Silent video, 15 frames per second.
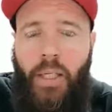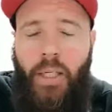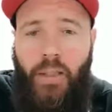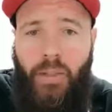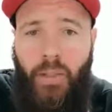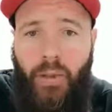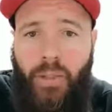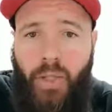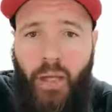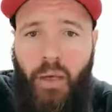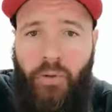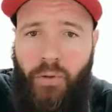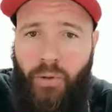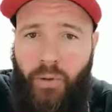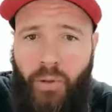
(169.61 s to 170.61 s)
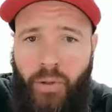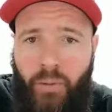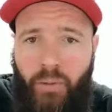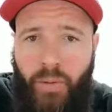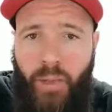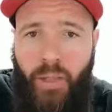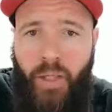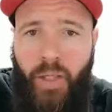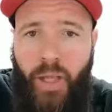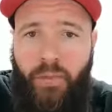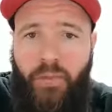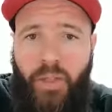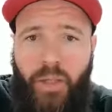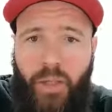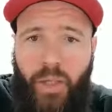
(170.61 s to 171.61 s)
is I was going through some really
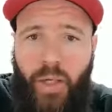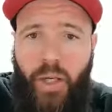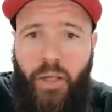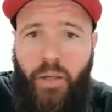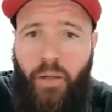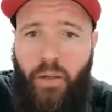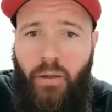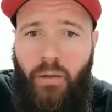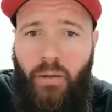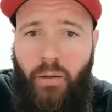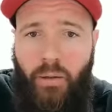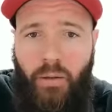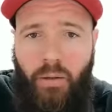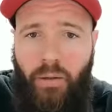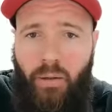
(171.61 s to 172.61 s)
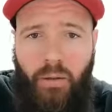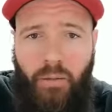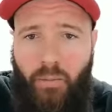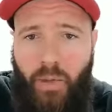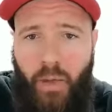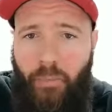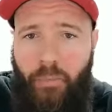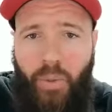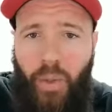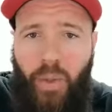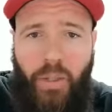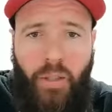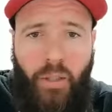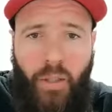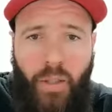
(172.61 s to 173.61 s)
heavy shit
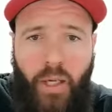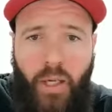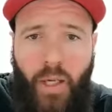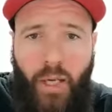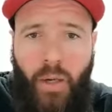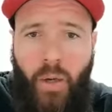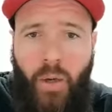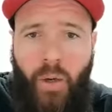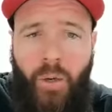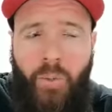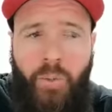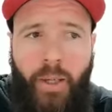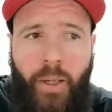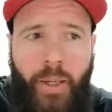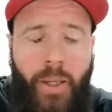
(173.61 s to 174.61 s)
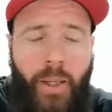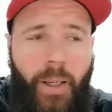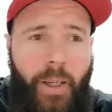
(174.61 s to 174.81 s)
personally at home, and